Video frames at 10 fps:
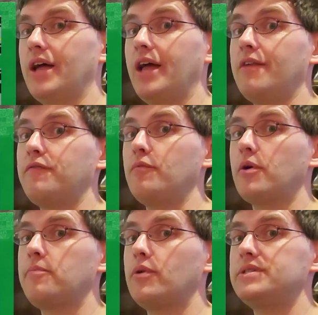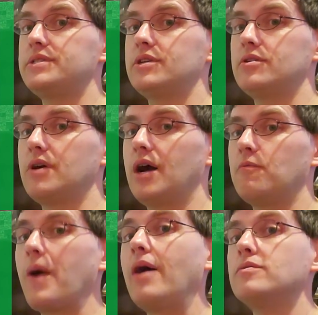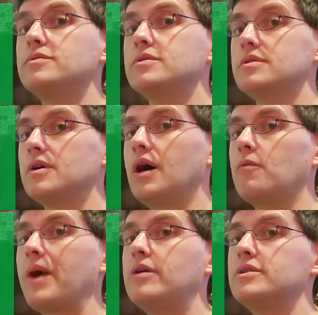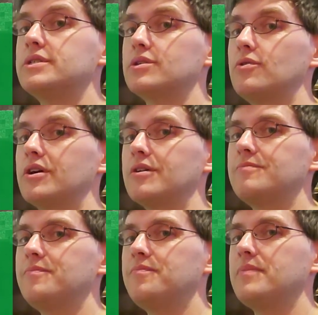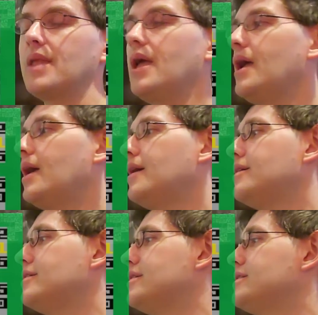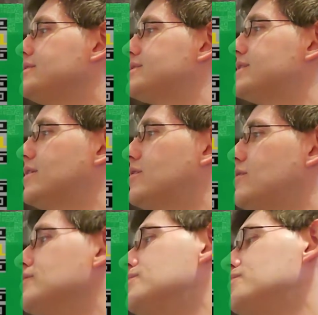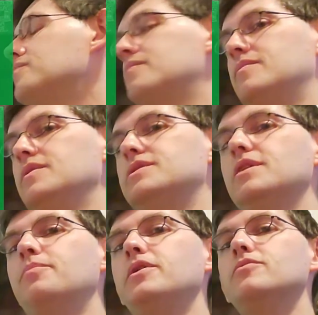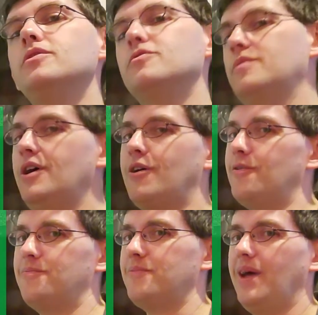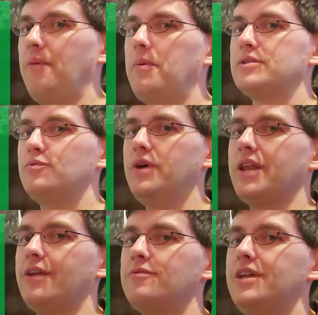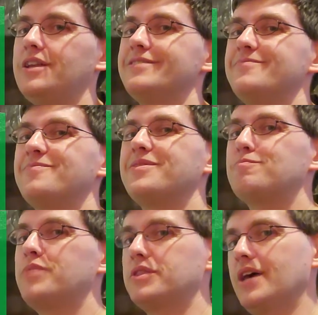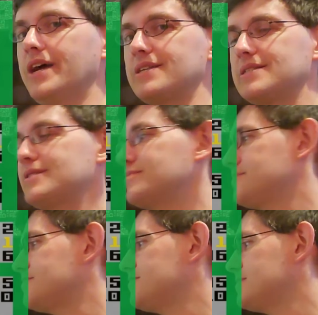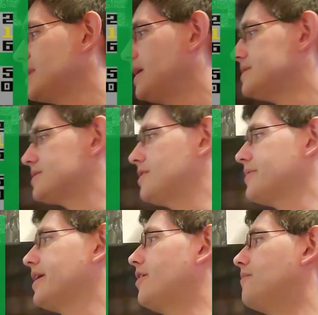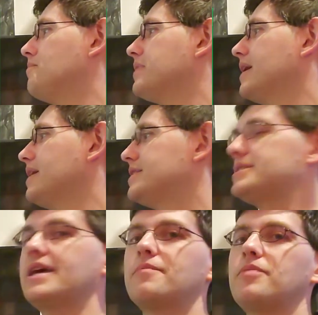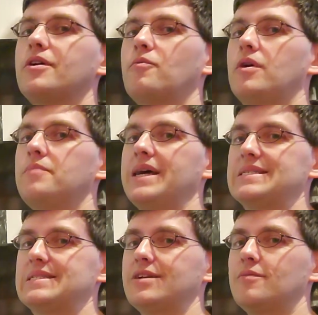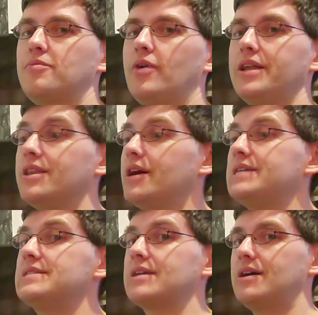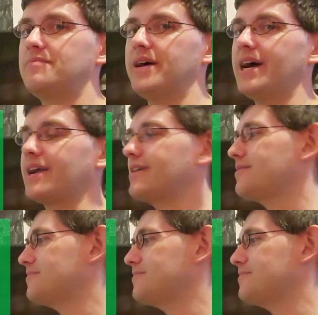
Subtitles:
a few more points to your round score. So the CPU knew, no, I'm about to win. I don't need it. But thanks. So there we go. The second player won by a single point. Nice comeback.